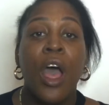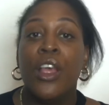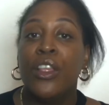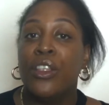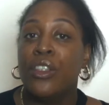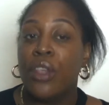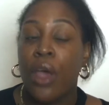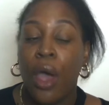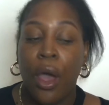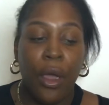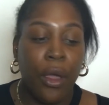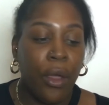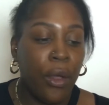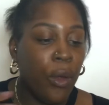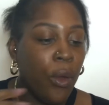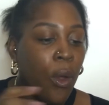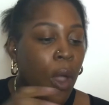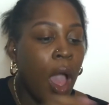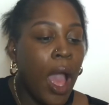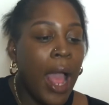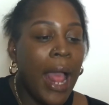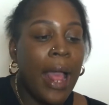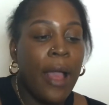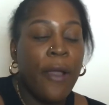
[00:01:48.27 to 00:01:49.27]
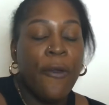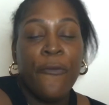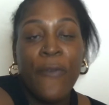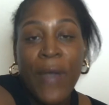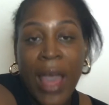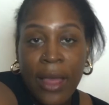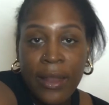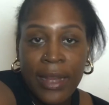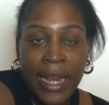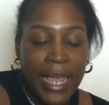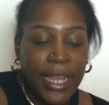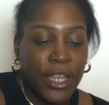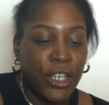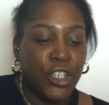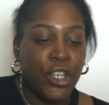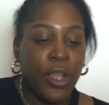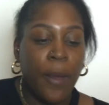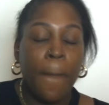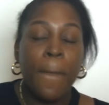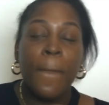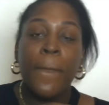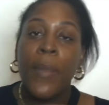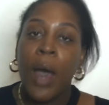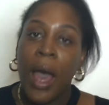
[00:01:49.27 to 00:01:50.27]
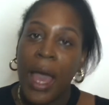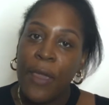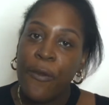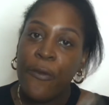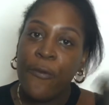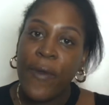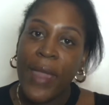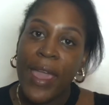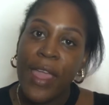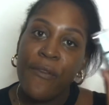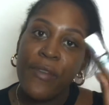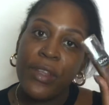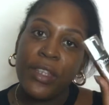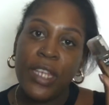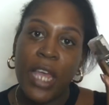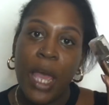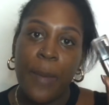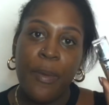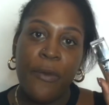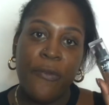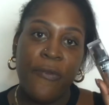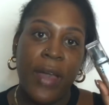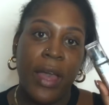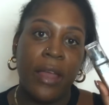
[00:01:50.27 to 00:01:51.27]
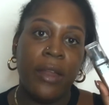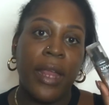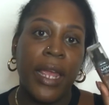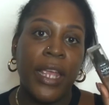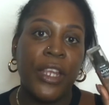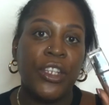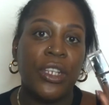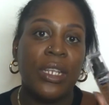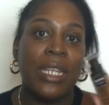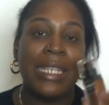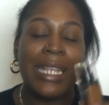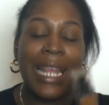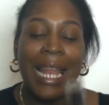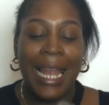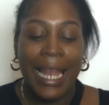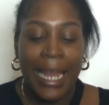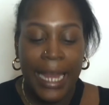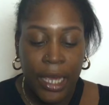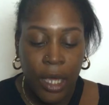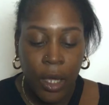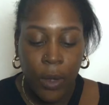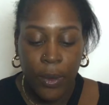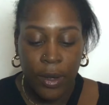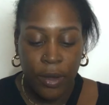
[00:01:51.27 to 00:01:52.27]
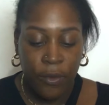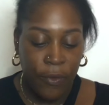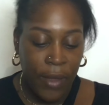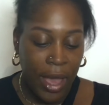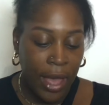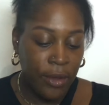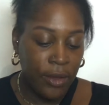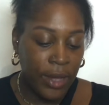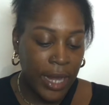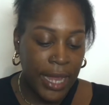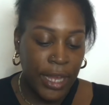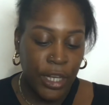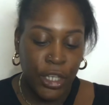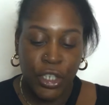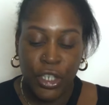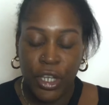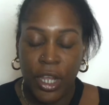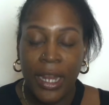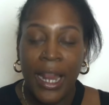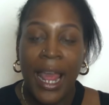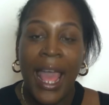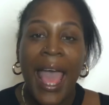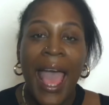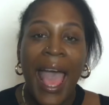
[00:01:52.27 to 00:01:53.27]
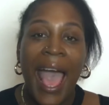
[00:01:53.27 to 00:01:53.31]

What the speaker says: So foundation, my favorite type of foundation is a liquid foundation,